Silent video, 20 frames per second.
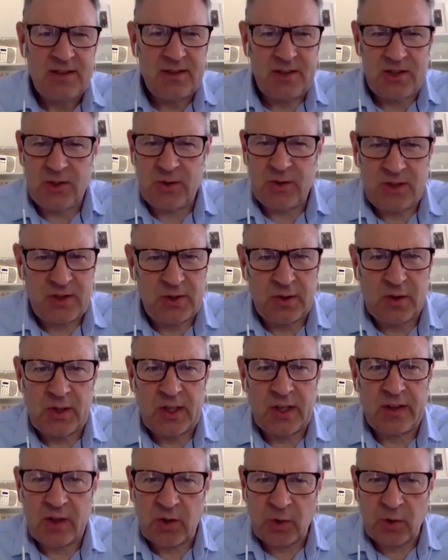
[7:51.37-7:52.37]
Do, do you
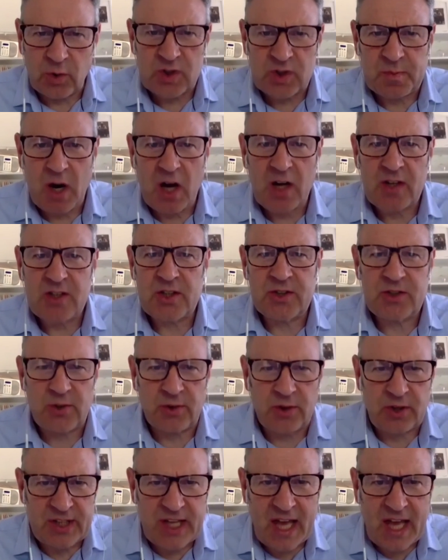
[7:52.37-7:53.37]
look at the gross margins or
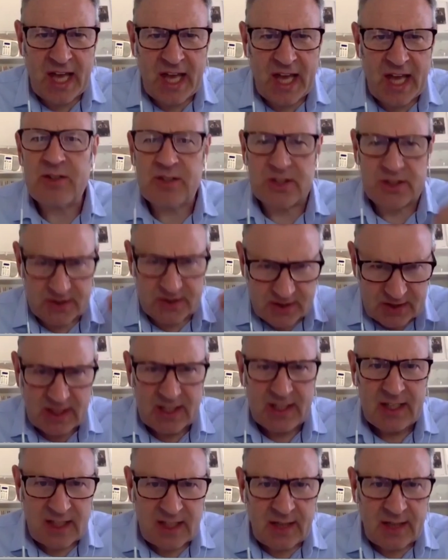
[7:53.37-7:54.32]
the net margins?